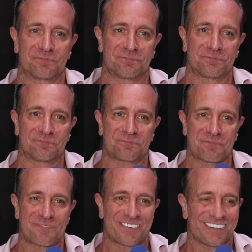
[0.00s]
I'm sure I
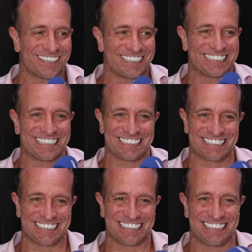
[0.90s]
won't get
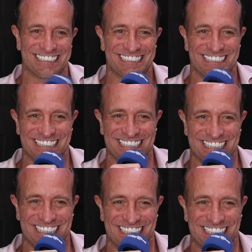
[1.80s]
the most open
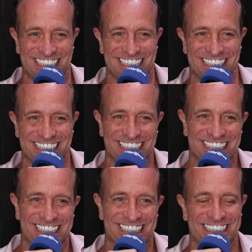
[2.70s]
response from him
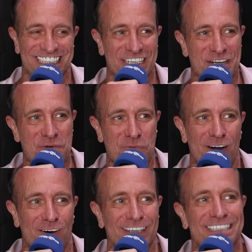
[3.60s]
if I was to
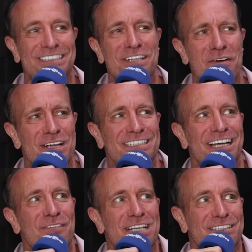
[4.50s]
ask him that
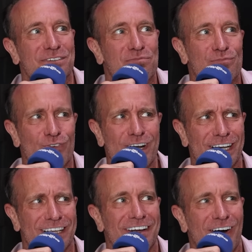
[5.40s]
question.